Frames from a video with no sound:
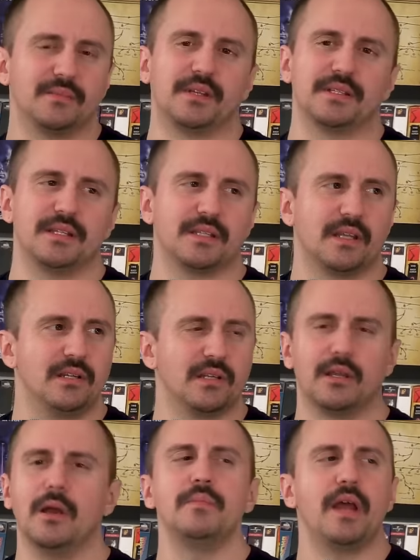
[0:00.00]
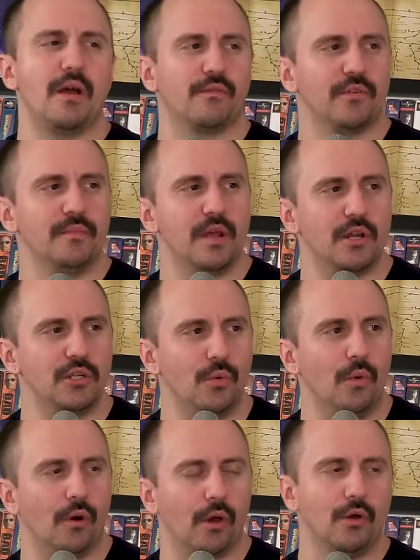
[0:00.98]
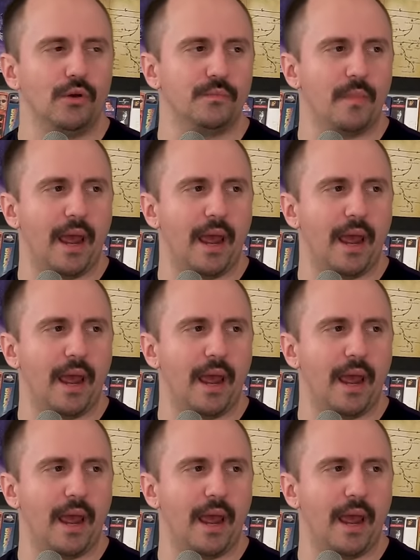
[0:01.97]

him because he's like, come down from there. You were a good